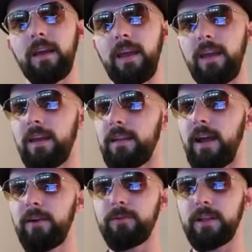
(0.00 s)
and
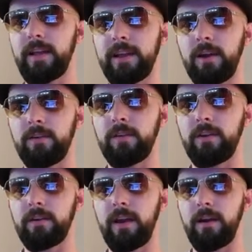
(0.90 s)
I really like how it
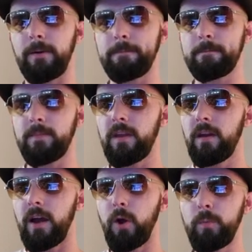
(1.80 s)
turned out.
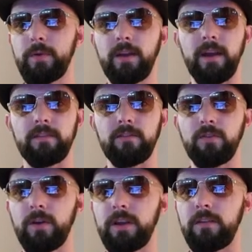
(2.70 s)
I hope you guys
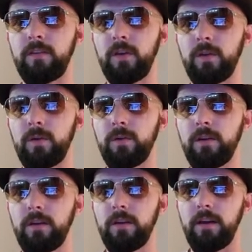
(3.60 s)
enjoyed it too.
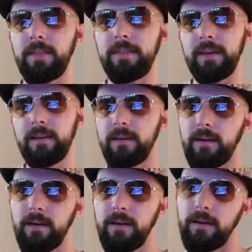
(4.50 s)
I think.
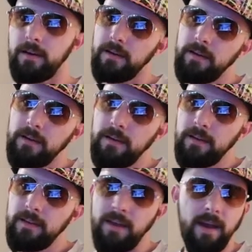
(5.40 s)
Uh,
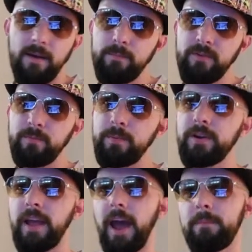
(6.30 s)
yeah, I'm just
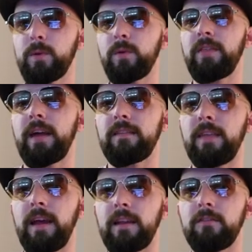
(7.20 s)
pretty happy with that
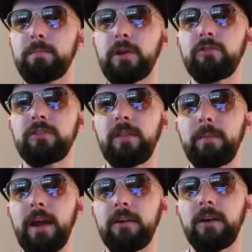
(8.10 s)
that explosion in the
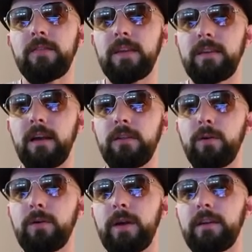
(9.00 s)
background, the yellow
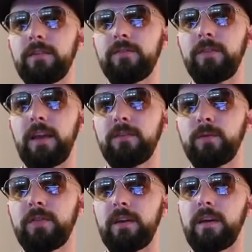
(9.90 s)
around his face
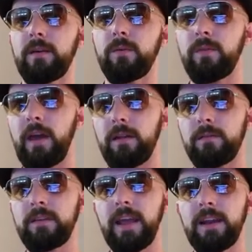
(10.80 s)
with that
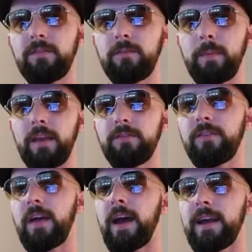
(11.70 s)
that negative space for
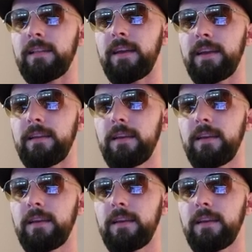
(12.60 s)
the highlight.